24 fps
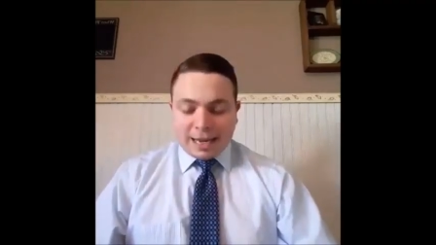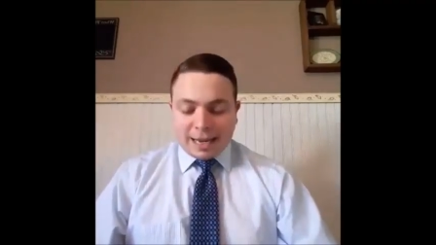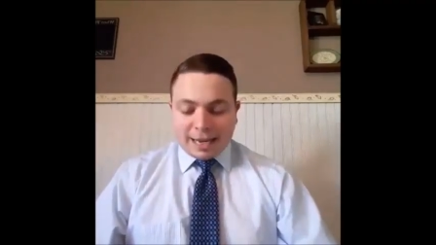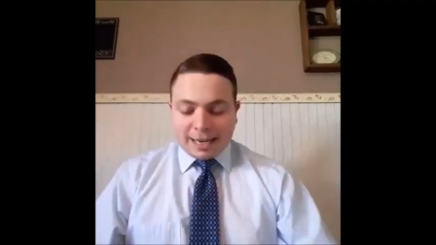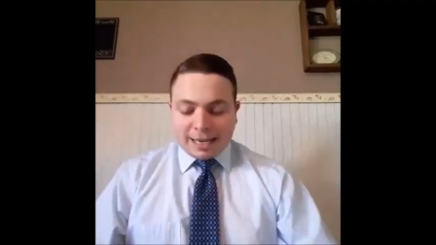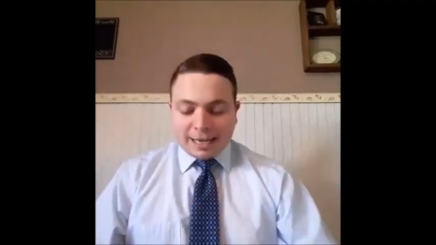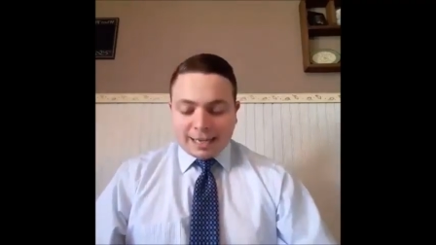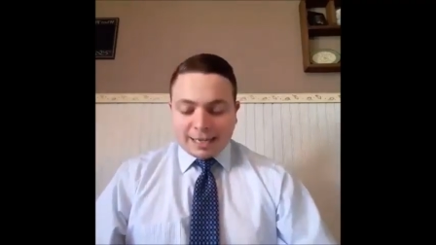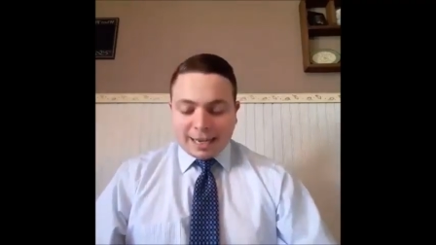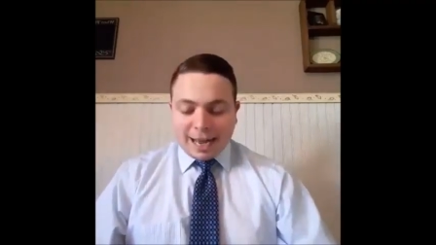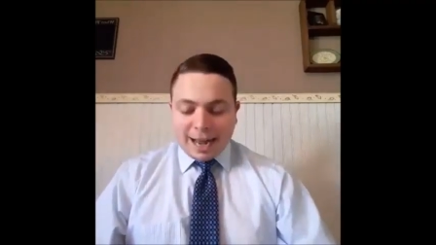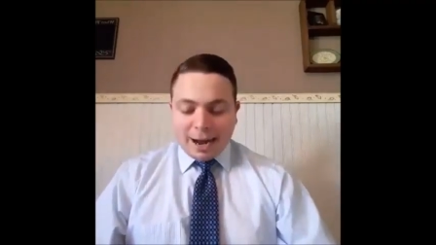
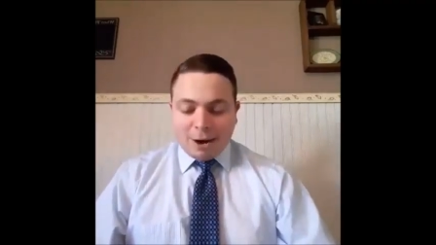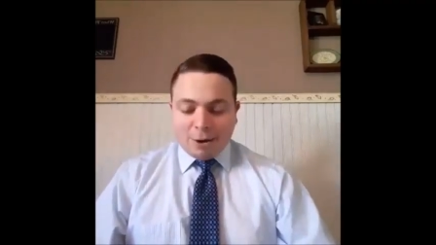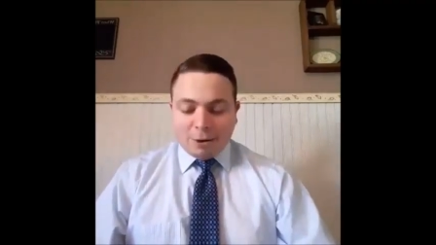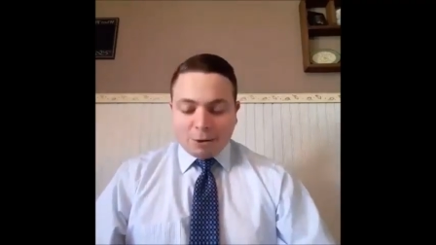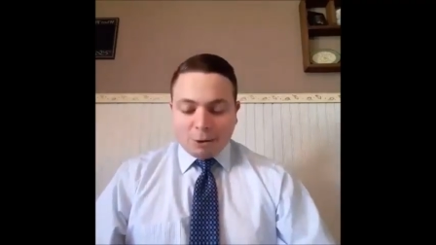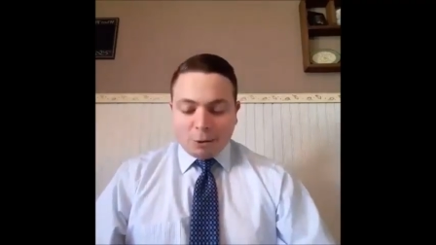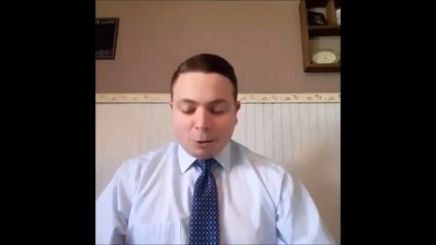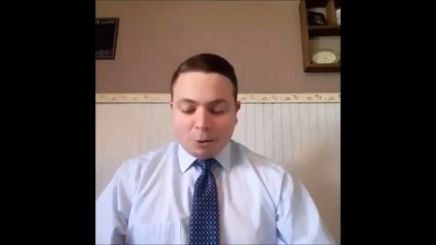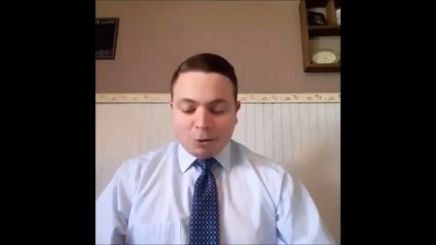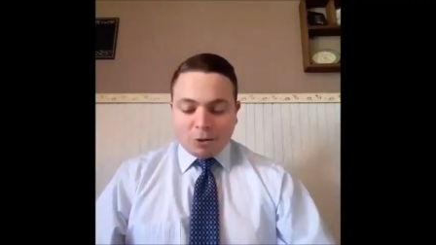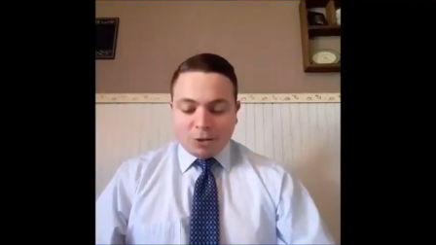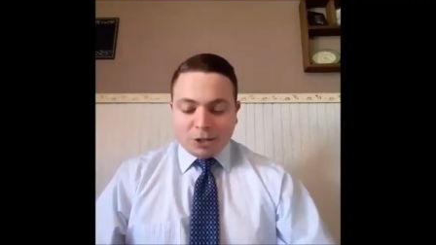He is
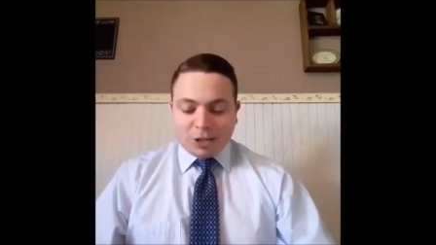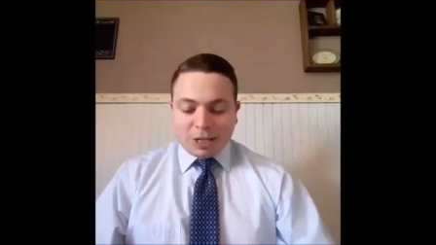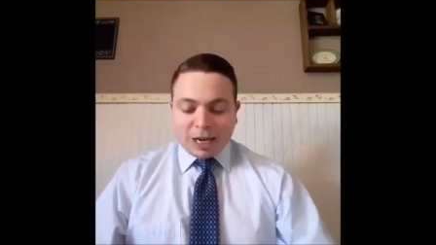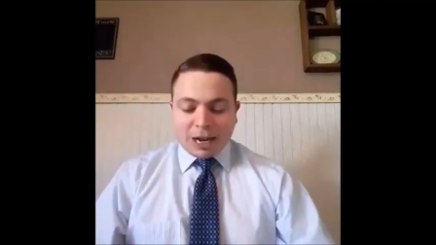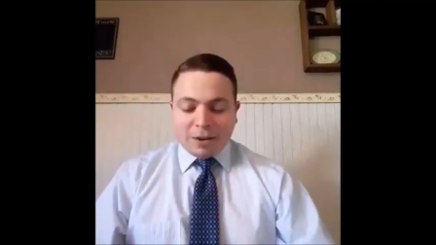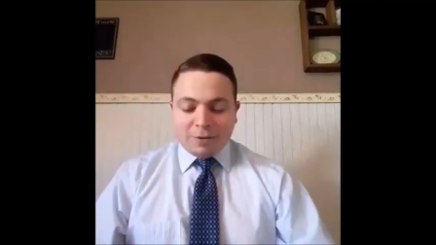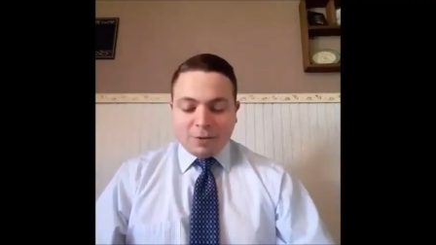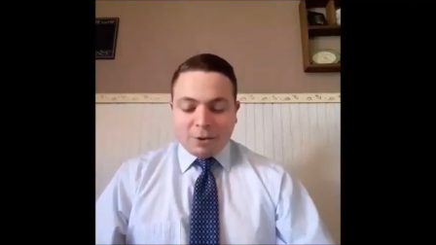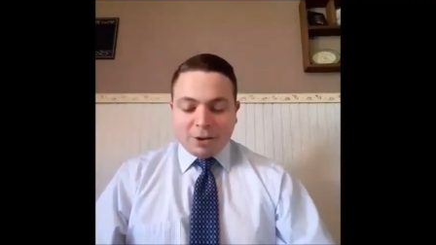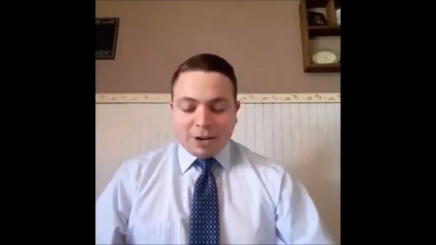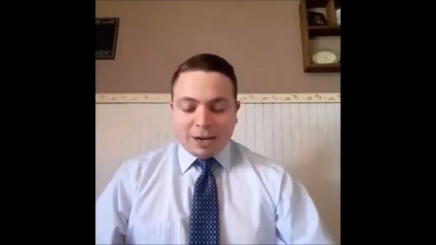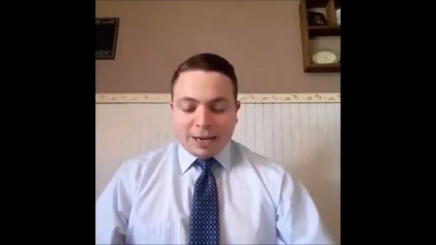our Lord and
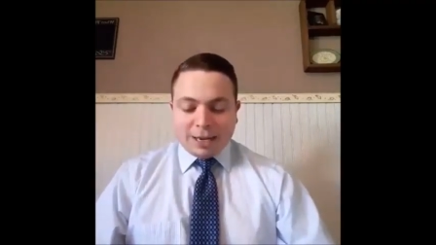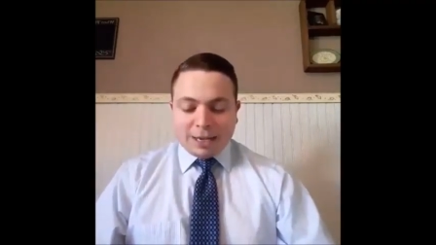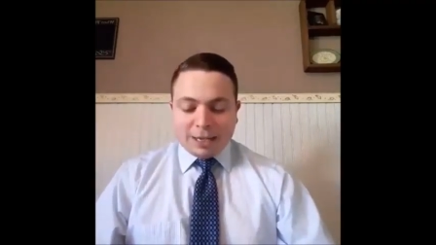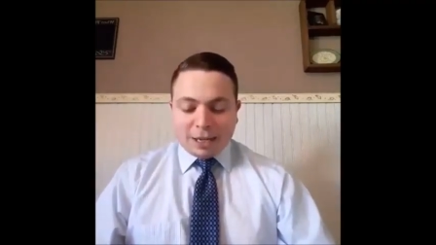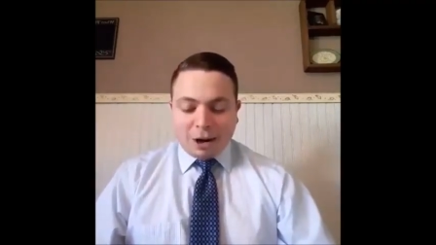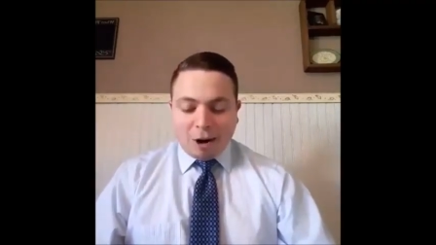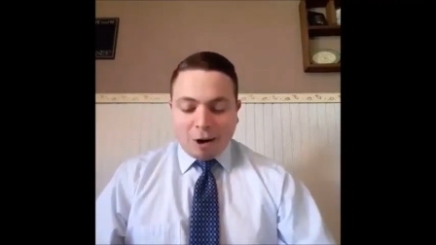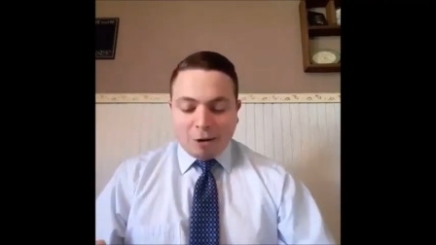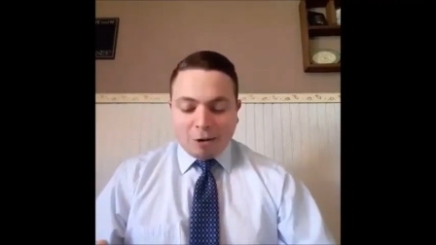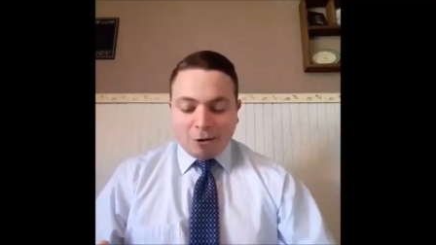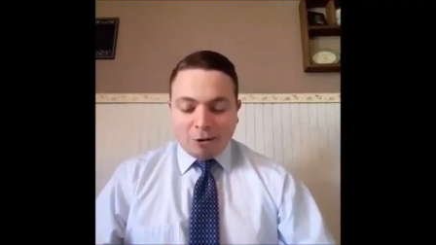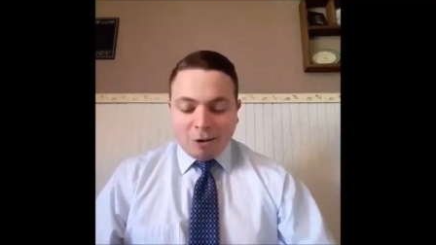Savior. He
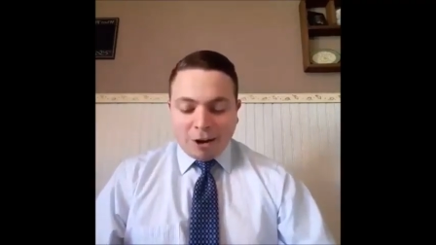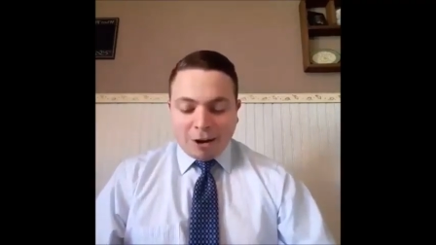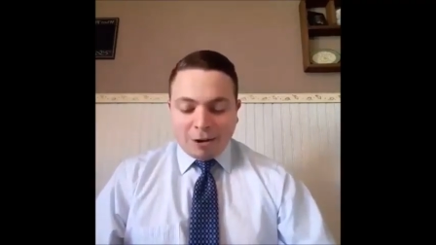is our